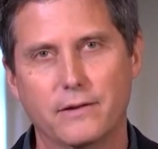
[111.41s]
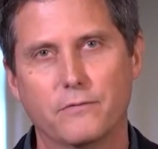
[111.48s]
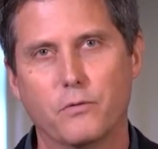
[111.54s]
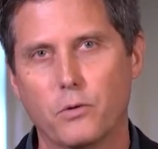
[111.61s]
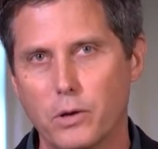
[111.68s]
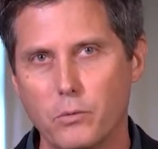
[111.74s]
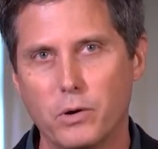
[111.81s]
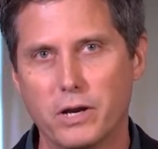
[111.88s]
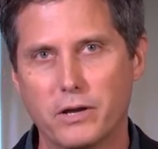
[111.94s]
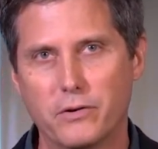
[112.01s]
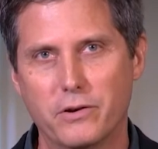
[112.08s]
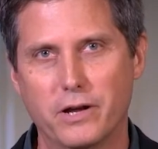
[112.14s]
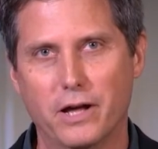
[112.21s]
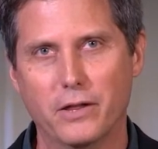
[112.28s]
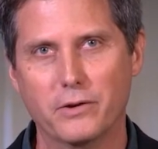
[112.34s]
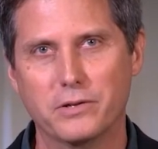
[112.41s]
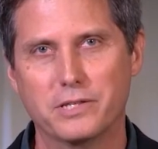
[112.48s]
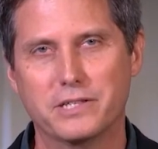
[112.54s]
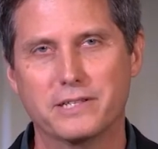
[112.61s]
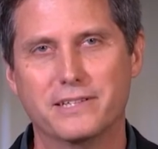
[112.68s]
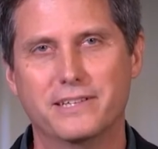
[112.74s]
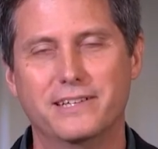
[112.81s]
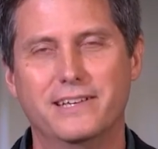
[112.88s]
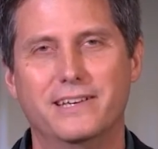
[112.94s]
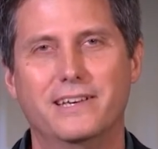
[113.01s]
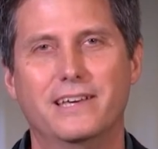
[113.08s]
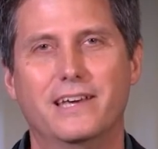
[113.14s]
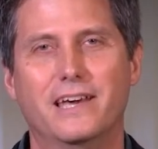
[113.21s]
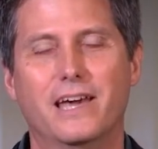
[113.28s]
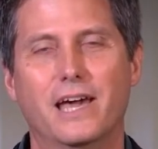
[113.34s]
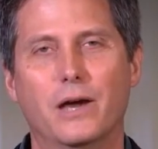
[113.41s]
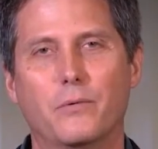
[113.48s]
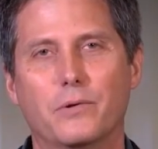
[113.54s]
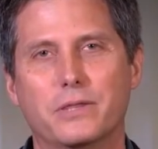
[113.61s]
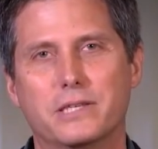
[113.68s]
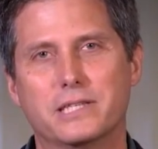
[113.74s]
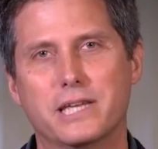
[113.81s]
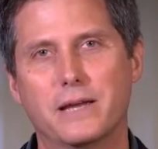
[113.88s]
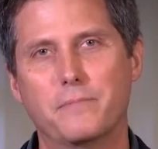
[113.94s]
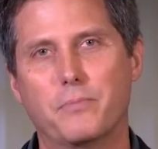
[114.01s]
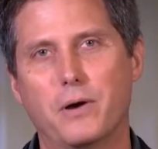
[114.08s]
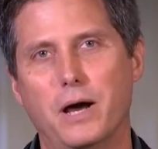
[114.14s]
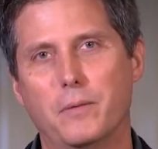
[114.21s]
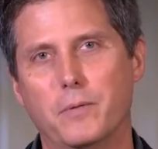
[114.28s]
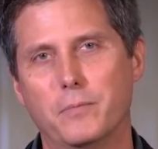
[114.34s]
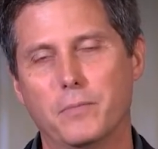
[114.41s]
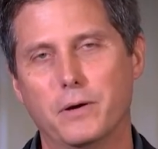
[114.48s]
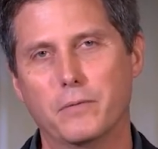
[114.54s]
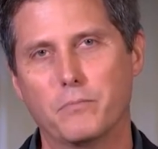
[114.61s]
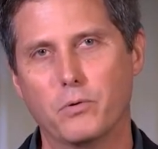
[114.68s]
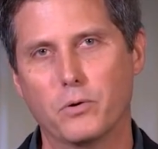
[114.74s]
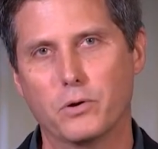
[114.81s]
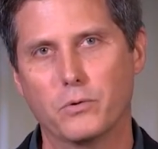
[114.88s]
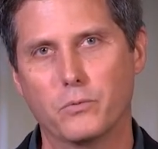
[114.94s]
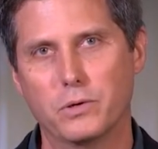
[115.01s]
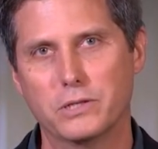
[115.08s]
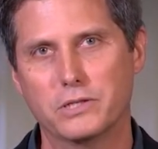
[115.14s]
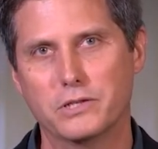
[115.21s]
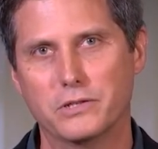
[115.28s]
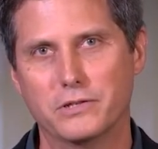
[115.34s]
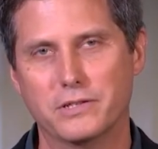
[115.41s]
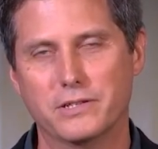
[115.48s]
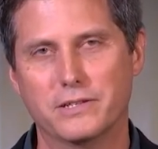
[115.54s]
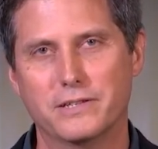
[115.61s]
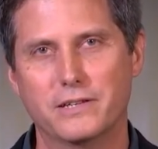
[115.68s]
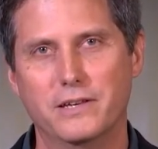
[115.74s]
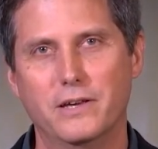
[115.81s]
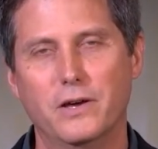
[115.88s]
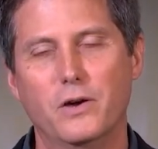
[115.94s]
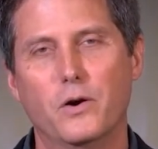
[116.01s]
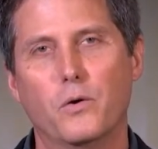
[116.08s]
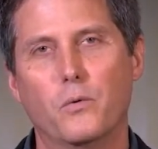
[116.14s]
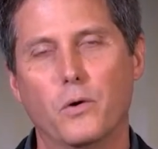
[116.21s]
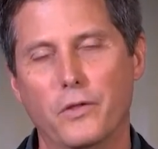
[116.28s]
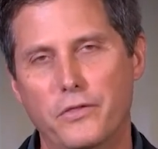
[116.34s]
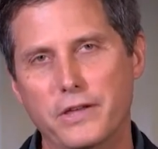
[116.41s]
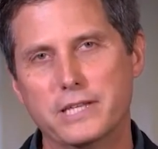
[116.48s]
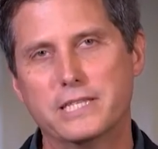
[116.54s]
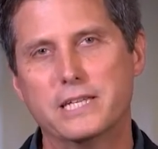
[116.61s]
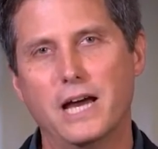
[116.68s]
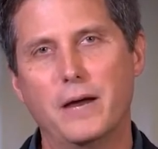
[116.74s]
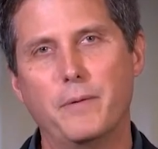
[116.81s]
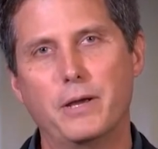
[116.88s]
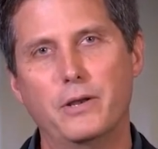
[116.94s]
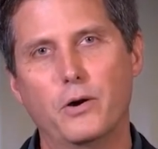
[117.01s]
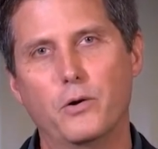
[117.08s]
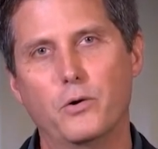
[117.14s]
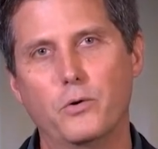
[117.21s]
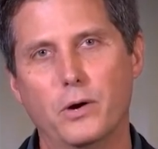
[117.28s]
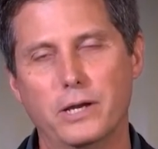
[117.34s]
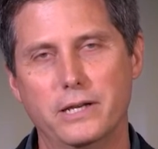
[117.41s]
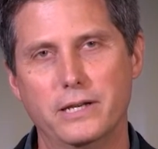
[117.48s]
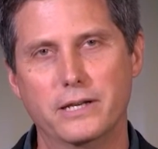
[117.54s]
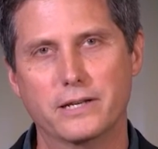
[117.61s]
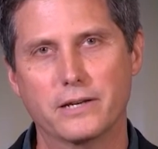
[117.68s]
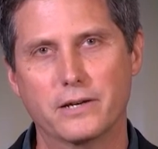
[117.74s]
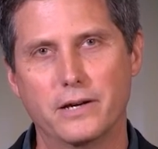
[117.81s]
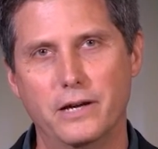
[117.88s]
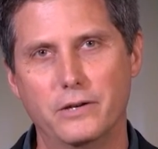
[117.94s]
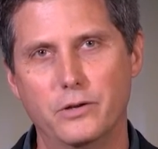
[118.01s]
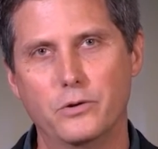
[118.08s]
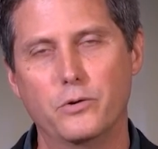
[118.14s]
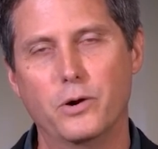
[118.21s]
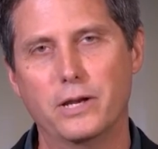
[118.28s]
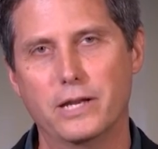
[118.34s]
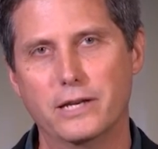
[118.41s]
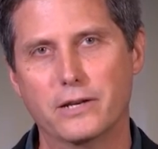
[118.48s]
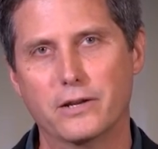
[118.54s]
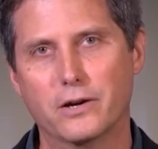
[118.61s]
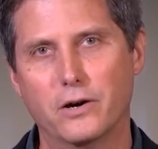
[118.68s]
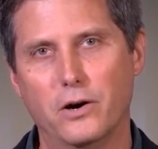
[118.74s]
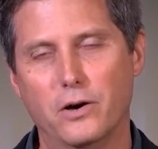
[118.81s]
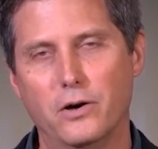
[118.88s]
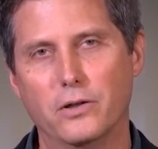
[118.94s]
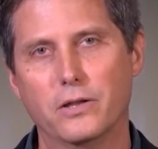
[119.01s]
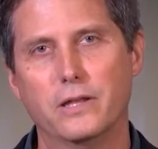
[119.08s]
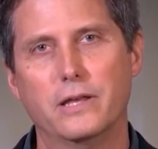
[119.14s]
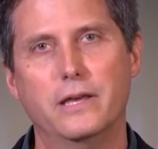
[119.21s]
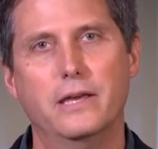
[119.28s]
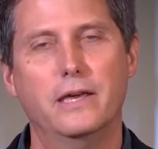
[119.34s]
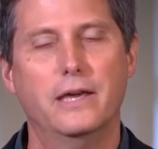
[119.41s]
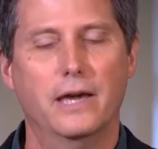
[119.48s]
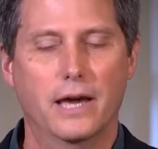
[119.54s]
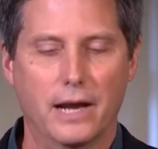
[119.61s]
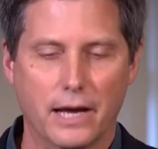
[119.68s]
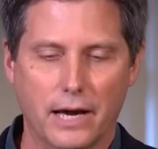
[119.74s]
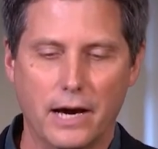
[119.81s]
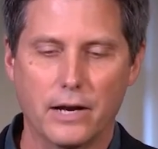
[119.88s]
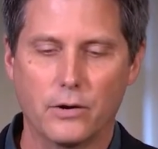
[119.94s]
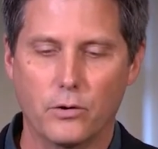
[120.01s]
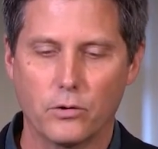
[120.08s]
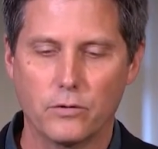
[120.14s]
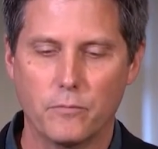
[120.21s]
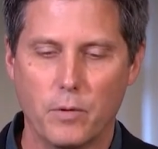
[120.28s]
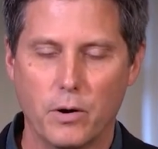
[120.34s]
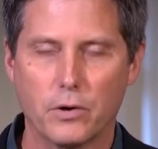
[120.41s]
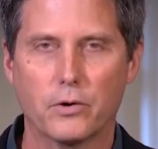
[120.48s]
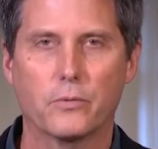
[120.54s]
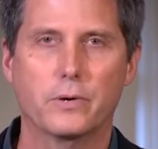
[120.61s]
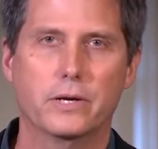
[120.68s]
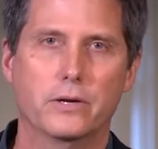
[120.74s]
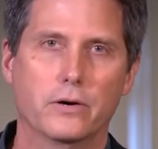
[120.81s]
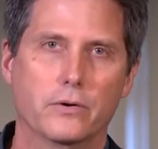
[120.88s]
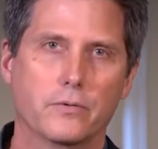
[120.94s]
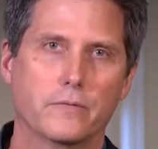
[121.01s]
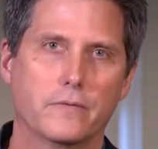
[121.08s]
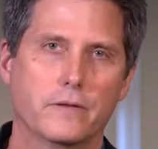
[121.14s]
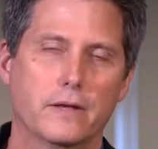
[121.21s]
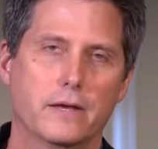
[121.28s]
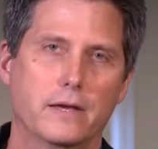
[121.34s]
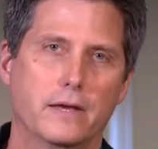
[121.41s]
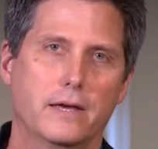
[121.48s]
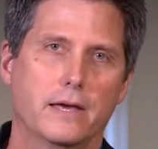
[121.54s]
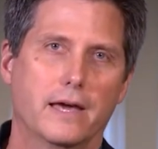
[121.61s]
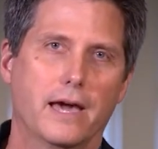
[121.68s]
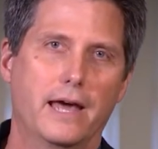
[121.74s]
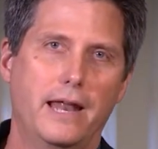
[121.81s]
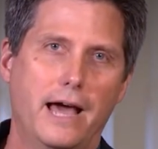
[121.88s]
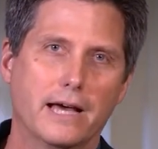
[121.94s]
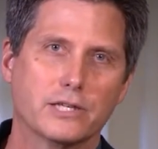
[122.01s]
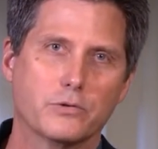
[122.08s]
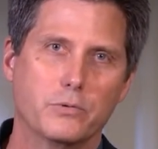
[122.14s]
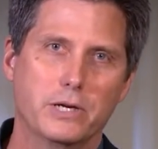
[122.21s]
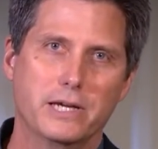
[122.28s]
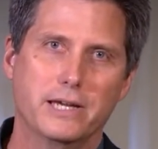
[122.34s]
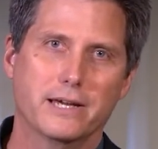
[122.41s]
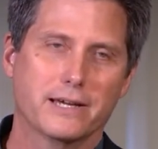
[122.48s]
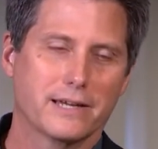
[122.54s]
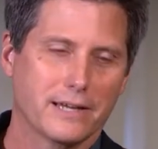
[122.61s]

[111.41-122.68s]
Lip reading: $4,100, and with the same problem, a broken windshield. Well, this time I knew who I needed to call, and I got a hold of Margarito. And as we